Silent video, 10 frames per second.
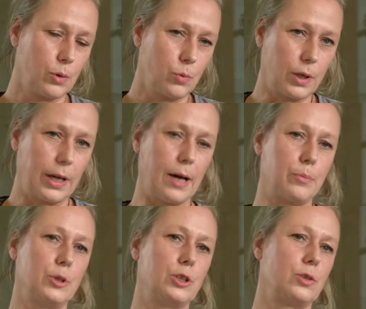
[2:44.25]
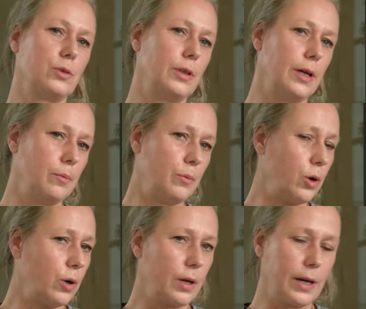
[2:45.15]
what happens to them,
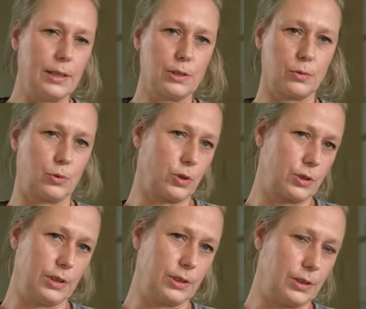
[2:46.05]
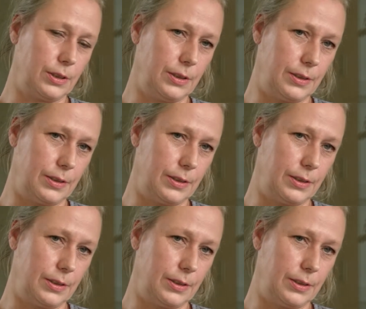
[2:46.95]
all kinds of toxicity